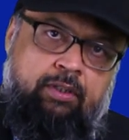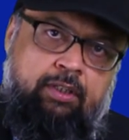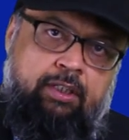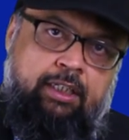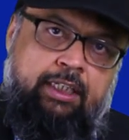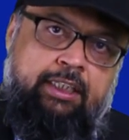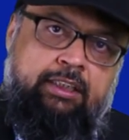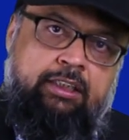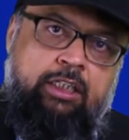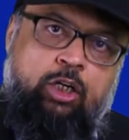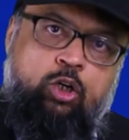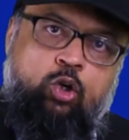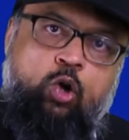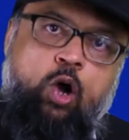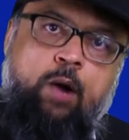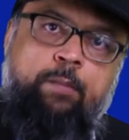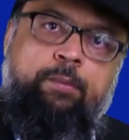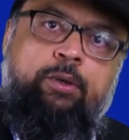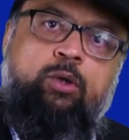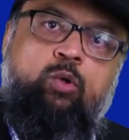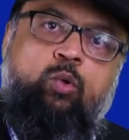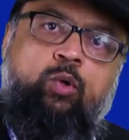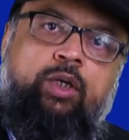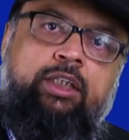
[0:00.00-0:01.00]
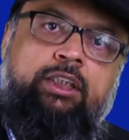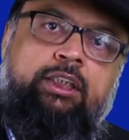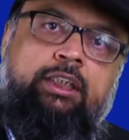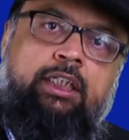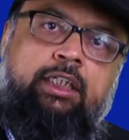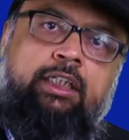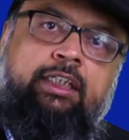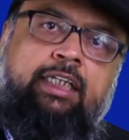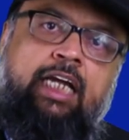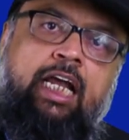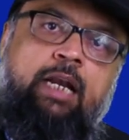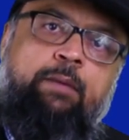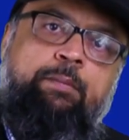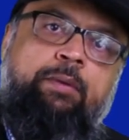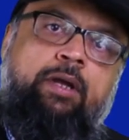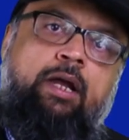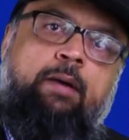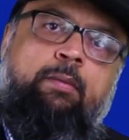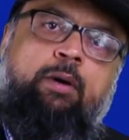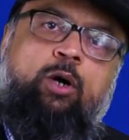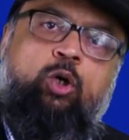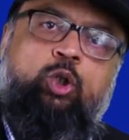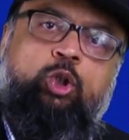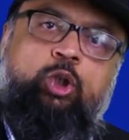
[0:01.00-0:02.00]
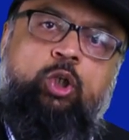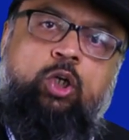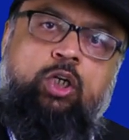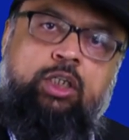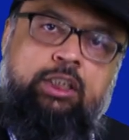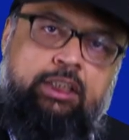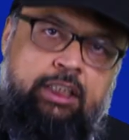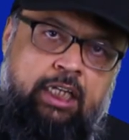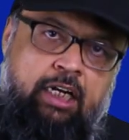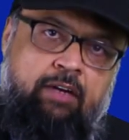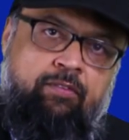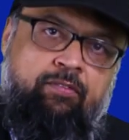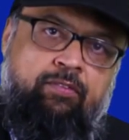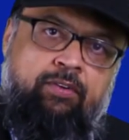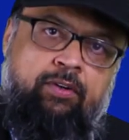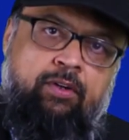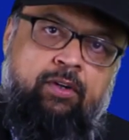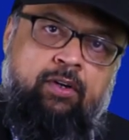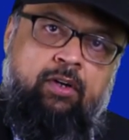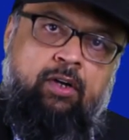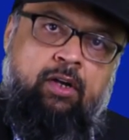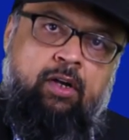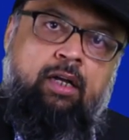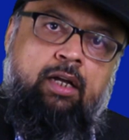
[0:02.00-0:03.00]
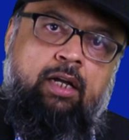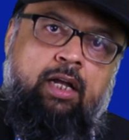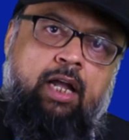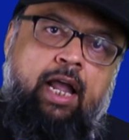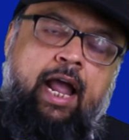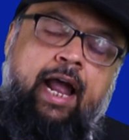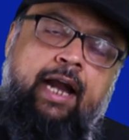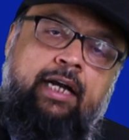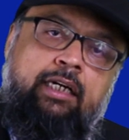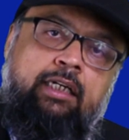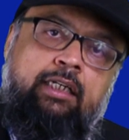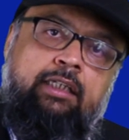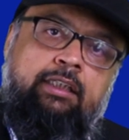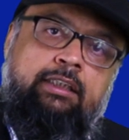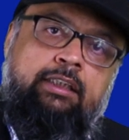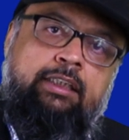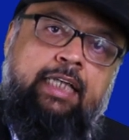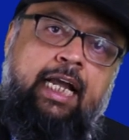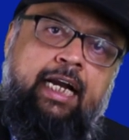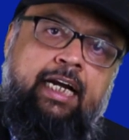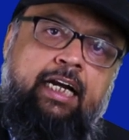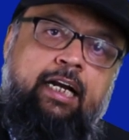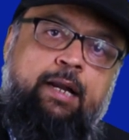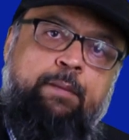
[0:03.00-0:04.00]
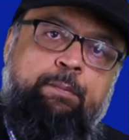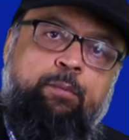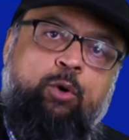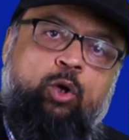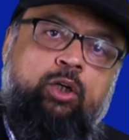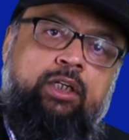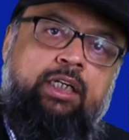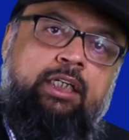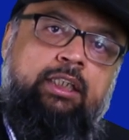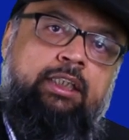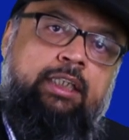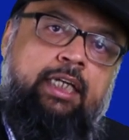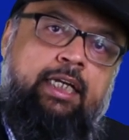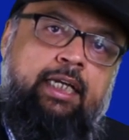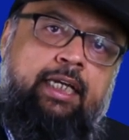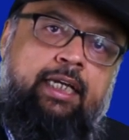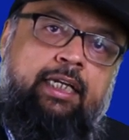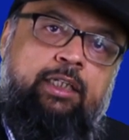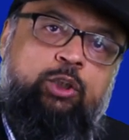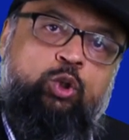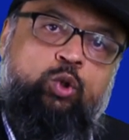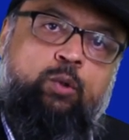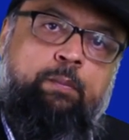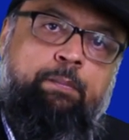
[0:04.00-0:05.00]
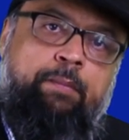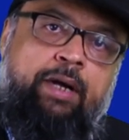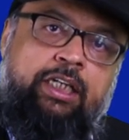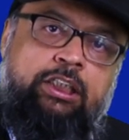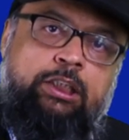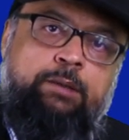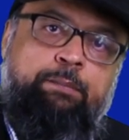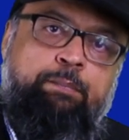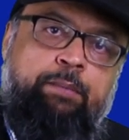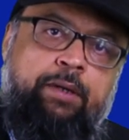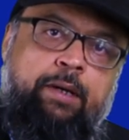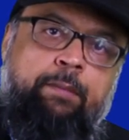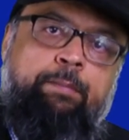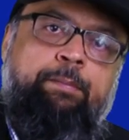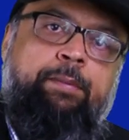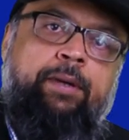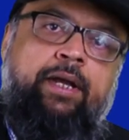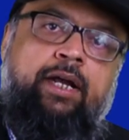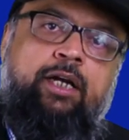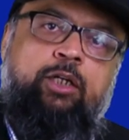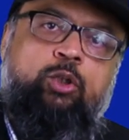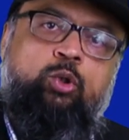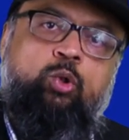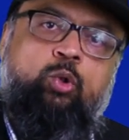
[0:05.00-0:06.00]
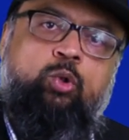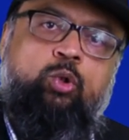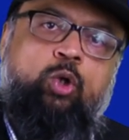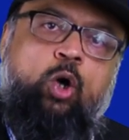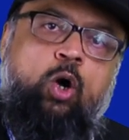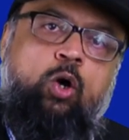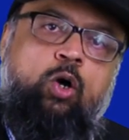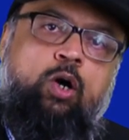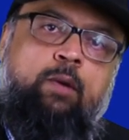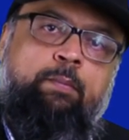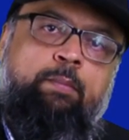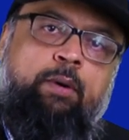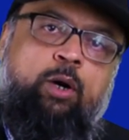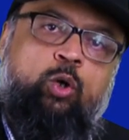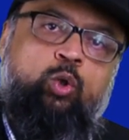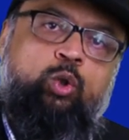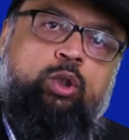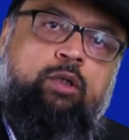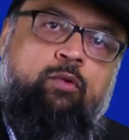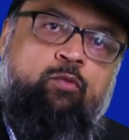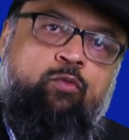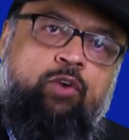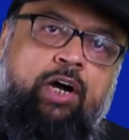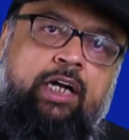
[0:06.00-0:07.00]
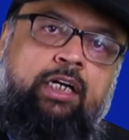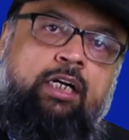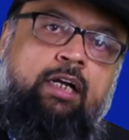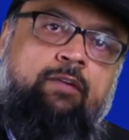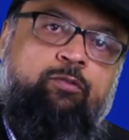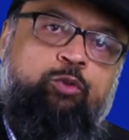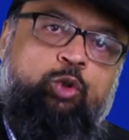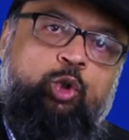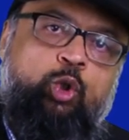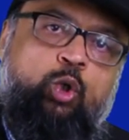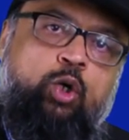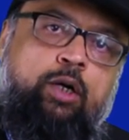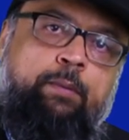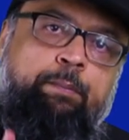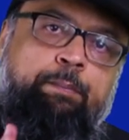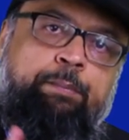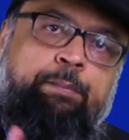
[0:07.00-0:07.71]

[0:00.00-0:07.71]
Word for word: It's a common question, tell me about yourself. And second important thing is you must prepare to talk about one of your